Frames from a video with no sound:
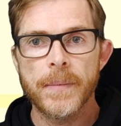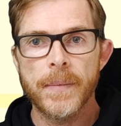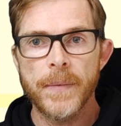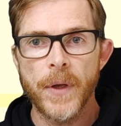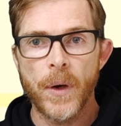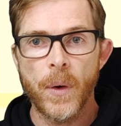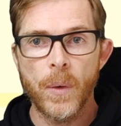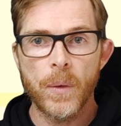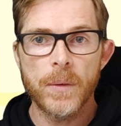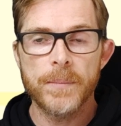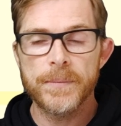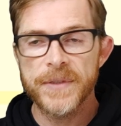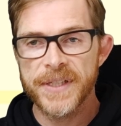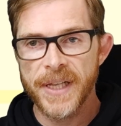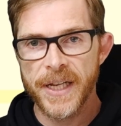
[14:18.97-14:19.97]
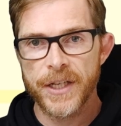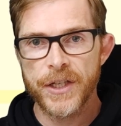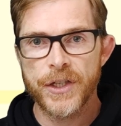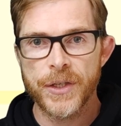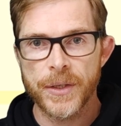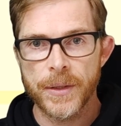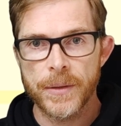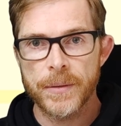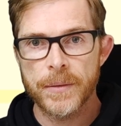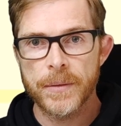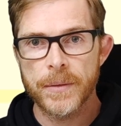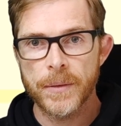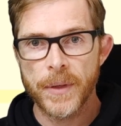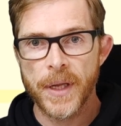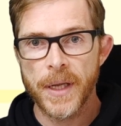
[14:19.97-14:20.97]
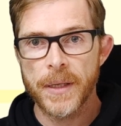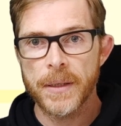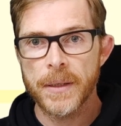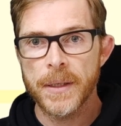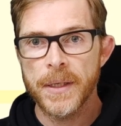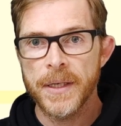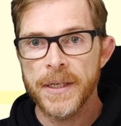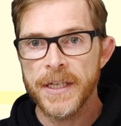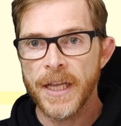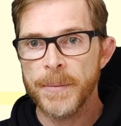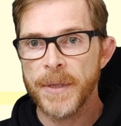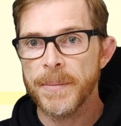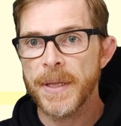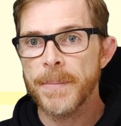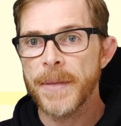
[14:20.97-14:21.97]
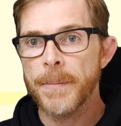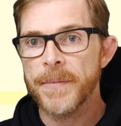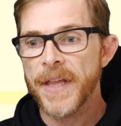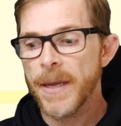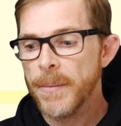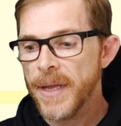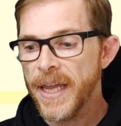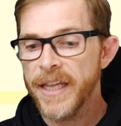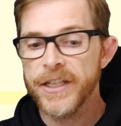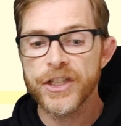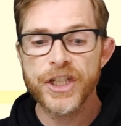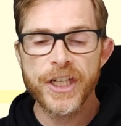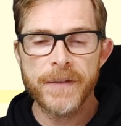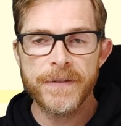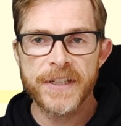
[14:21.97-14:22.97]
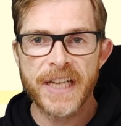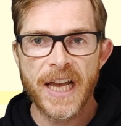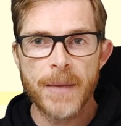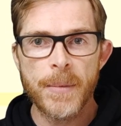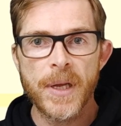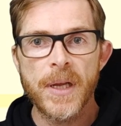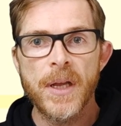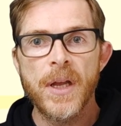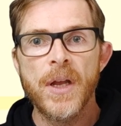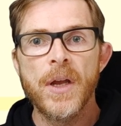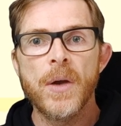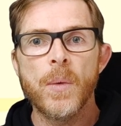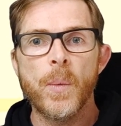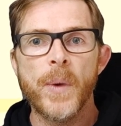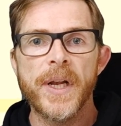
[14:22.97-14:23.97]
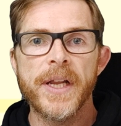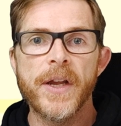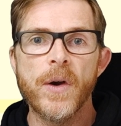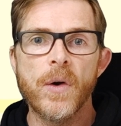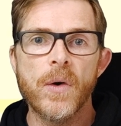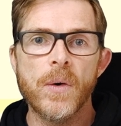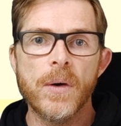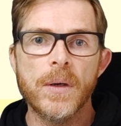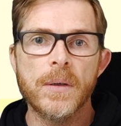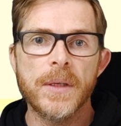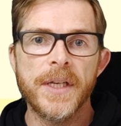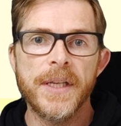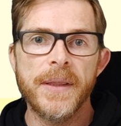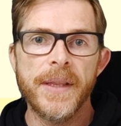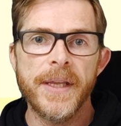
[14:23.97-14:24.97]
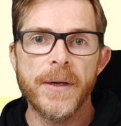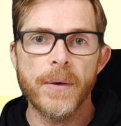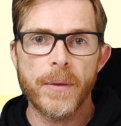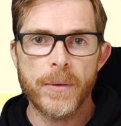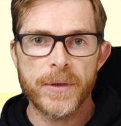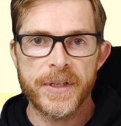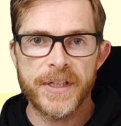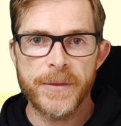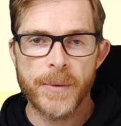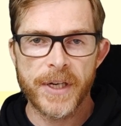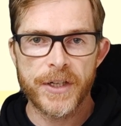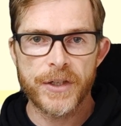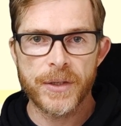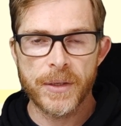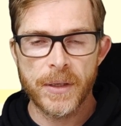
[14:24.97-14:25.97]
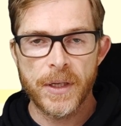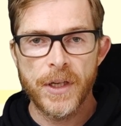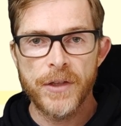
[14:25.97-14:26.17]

the whole selection. Okay, tab, tab, tab, tab, tab, and shift tab will go in the other direction.